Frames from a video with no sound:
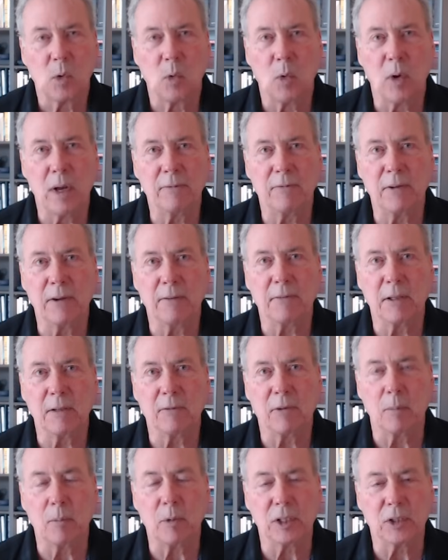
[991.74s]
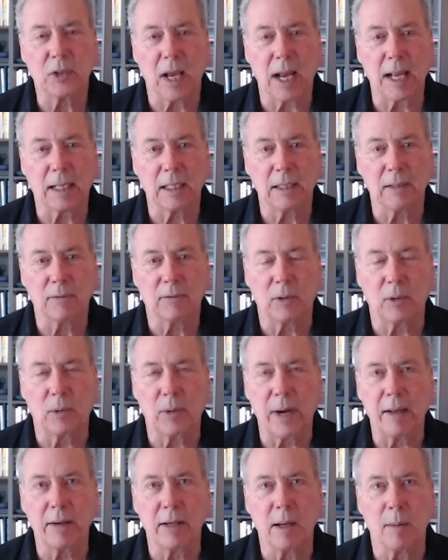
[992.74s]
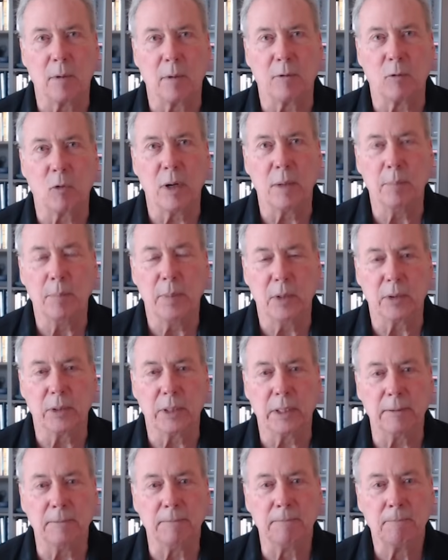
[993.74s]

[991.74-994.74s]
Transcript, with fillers: one fifty from recycling, for a round number of one billion.